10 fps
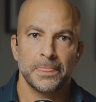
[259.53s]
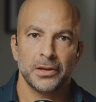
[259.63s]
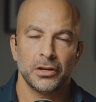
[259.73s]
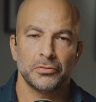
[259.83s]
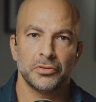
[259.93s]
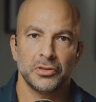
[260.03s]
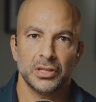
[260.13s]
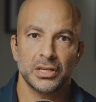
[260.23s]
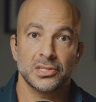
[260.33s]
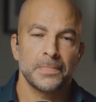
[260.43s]
of
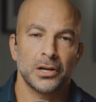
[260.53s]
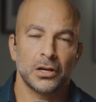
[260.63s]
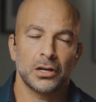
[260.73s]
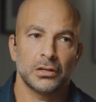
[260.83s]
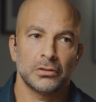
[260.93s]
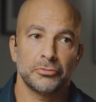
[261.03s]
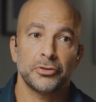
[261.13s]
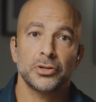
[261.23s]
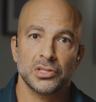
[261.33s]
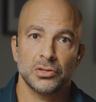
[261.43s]
this are
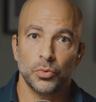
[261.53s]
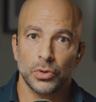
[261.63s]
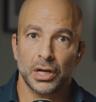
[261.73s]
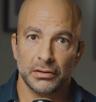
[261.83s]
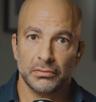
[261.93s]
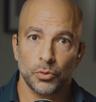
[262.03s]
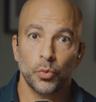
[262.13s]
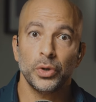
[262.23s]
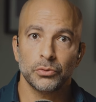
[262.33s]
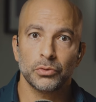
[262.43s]
first uh,
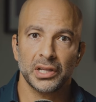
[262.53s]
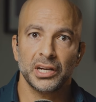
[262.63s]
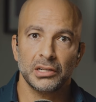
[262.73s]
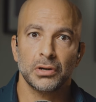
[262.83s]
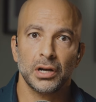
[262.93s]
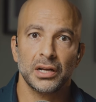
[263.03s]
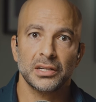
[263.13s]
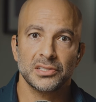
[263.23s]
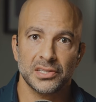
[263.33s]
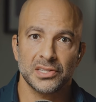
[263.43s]
wheat-related
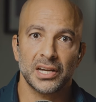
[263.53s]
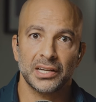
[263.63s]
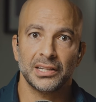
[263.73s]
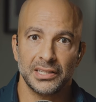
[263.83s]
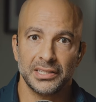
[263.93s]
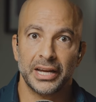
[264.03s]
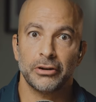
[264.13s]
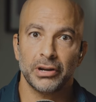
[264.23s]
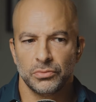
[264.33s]
products, and secondly dairy.